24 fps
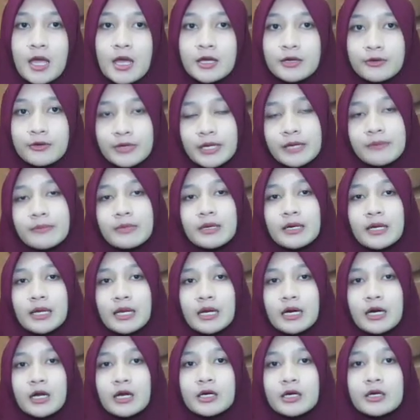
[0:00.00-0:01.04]
Grammar
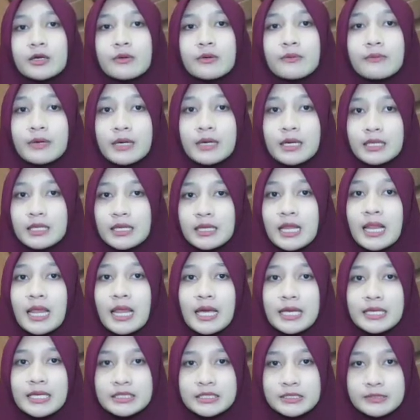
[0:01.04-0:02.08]
error were
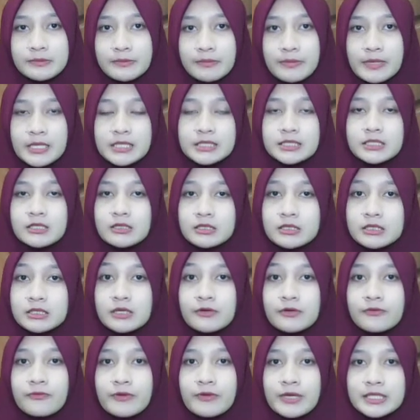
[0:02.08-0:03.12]
analyzed based on
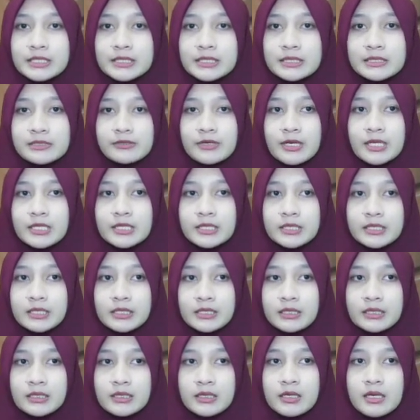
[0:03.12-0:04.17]
survey strategy